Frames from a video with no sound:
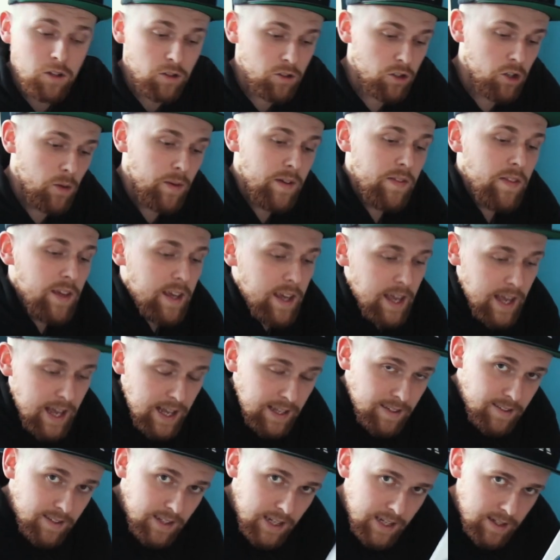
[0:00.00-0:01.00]
So in the
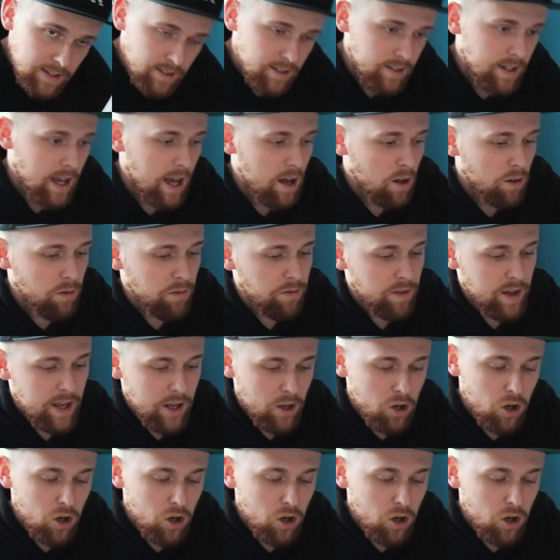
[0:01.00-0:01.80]
kit itself, it